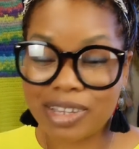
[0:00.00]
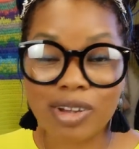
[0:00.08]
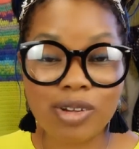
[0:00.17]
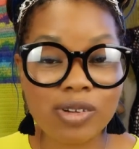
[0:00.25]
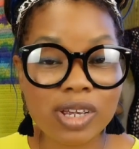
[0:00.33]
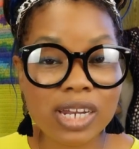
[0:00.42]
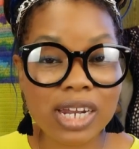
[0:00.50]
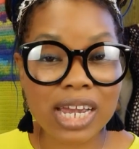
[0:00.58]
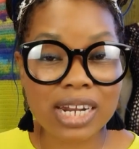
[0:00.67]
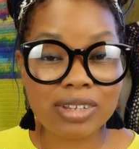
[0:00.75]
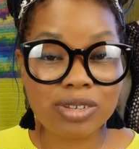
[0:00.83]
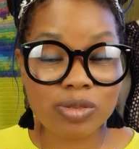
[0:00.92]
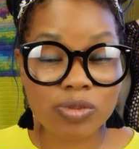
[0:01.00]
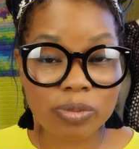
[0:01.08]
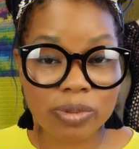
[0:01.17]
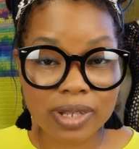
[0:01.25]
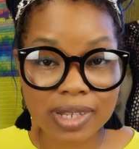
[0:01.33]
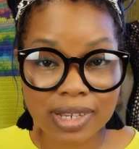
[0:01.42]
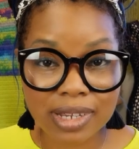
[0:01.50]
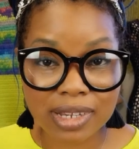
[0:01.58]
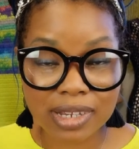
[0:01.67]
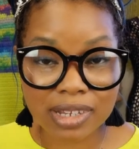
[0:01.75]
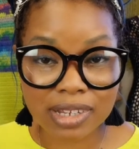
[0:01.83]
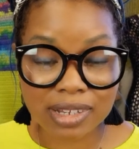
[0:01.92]
Don't get an attitude with
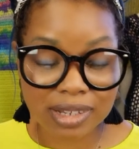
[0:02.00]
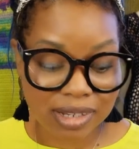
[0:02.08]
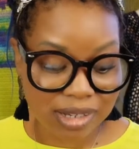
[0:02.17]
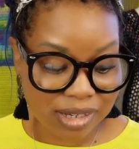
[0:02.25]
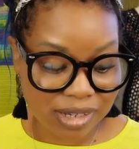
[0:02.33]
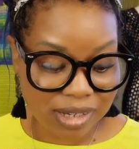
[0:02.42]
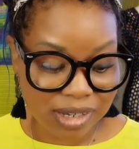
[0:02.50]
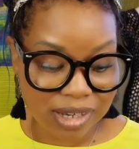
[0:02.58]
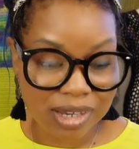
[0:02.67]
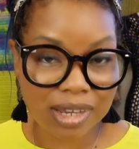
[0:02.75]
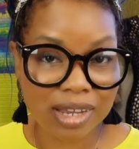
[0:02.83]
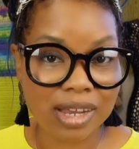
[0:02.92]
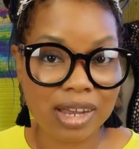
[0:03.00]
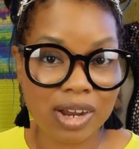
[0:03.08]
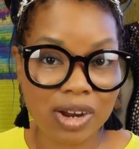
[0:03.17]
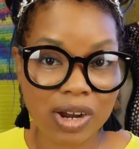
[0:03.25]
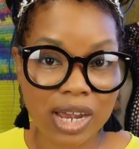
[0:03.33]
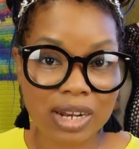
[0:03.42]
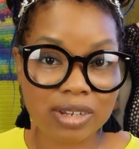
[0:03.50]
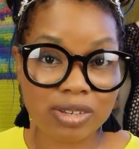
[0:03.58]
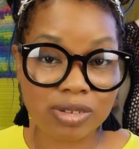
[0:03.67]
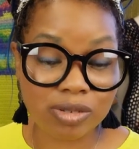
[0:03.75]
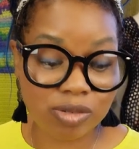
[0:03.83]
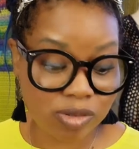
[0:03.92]
Billie. Her
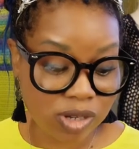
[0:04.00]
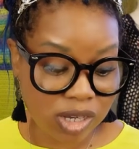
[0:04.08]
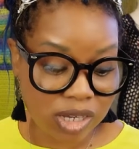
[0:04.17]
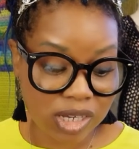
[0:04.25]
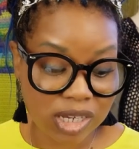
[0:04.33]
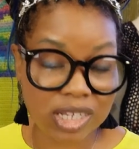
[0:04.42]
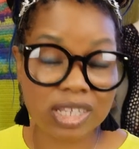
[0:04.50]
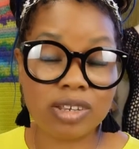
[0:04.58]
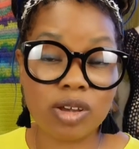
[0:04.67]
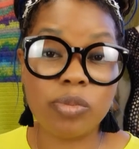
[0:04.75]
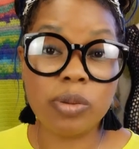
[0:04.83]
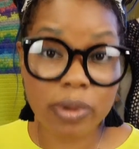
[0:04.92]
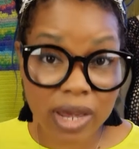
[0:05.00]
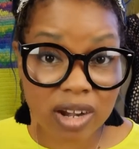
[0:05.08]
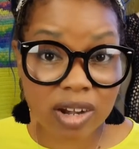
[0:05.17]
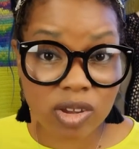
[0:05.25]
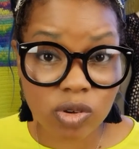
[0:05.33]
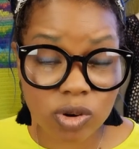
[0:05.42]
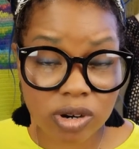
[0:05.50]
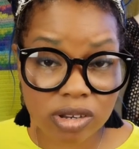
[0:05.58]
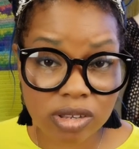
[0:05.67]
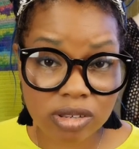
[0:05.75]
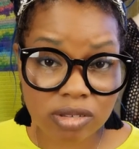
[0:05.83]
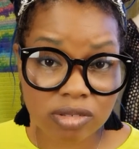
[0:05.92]
attitude is gonna be better than
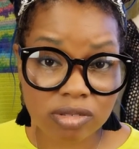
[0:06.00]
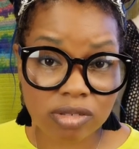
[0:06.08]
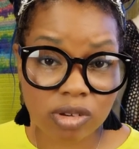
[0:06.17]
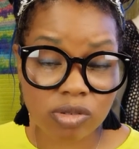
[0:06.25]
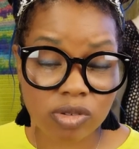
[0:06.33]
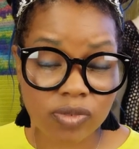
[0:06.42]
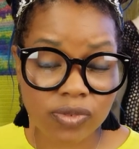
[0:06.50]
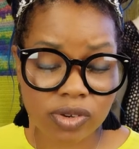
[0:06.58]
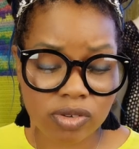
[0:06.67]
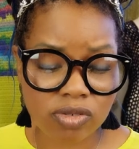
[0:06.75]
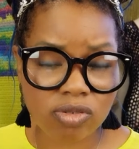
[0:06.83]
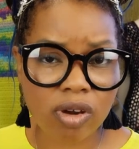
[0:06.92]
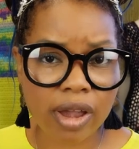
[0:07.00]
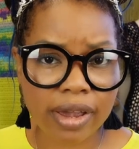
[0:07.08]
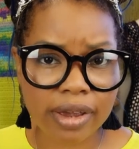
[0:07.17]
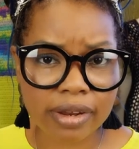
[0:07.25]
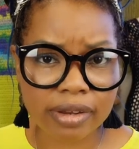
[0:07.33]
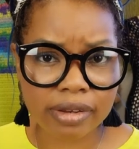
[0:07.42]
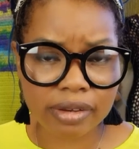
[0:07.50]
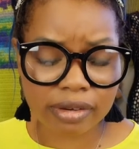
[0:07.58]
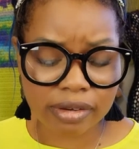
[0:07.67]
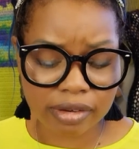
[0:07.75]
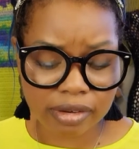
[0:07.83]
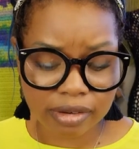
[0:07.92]
yours. Don't even try it.
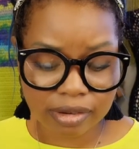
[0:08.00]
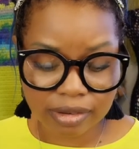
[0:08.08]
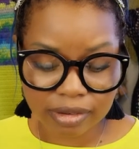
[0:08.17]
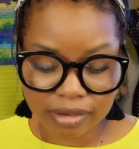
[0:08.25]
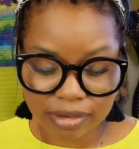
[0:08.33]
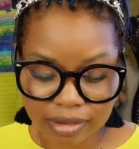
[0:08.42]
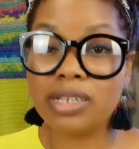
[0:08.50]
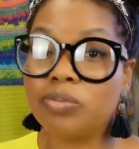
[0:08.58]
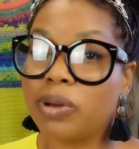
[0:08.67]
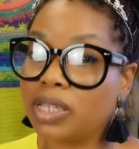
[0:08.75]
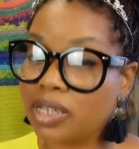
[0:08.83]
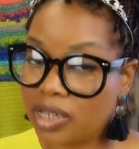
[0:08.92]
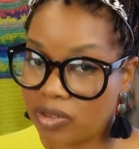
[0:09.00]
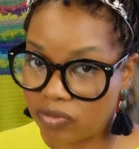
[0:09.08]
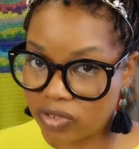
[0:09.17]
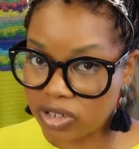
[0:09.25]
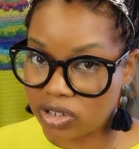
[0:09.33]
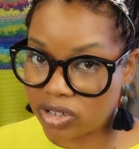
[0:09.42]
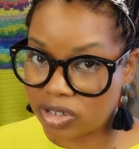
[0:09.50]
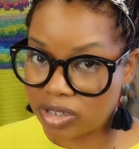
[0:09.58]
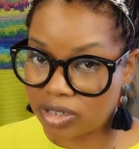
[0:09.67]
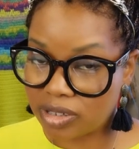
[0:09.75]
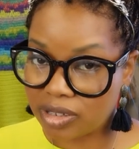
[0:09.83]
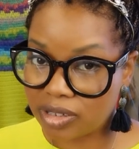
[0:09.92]
Things about to get
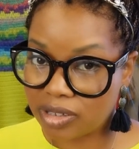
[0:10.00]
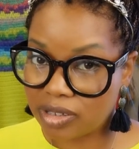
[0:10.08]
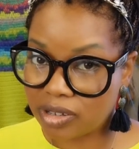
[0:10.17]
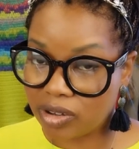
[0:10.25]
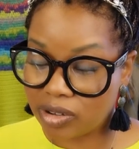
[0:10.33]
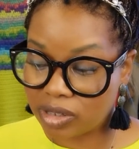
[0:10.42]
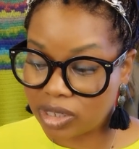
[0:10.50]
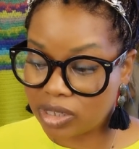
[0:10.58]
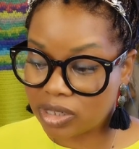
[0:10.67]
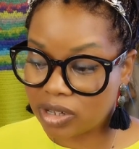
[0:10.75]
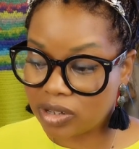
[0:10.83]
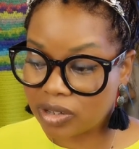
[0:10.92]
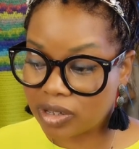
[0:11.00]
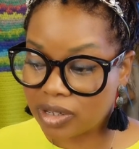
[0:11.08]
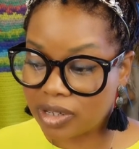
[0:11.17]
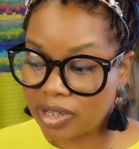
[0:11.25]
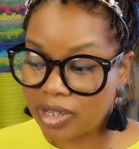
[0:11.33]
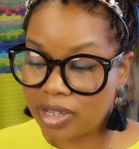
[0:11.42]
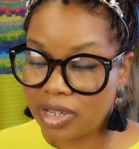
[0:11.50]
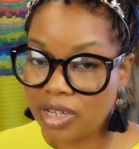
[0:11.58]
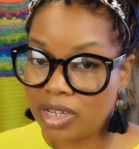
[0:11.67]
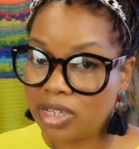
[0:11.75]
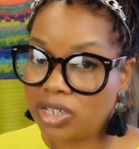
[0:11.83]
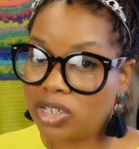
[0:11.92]
vicious on this song.
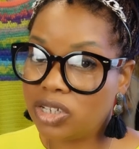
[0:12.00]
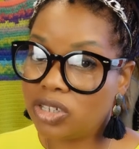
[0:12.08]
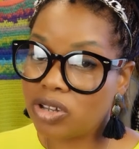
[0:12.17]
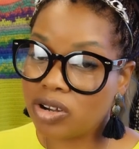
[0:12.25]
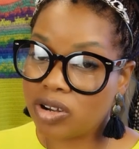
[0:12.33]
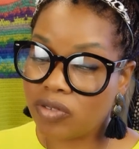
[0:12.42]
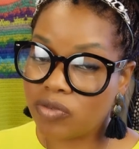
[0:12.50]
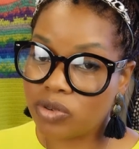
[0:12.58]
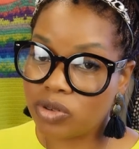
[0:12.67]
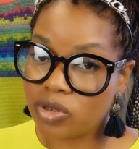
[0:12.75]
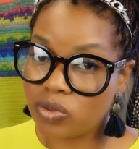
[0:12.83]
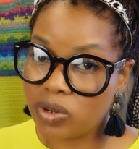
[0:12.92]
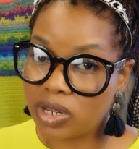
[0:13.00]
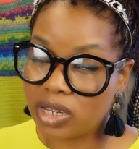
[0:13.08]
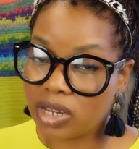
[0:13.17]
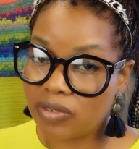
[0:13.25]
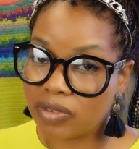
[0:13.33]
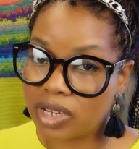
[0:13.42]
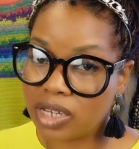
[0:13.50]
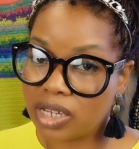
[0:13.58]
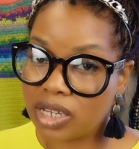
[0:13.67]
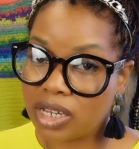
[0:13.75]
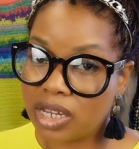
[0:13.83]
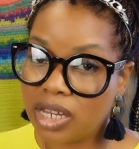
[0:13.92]
She started off real sweet and lovely.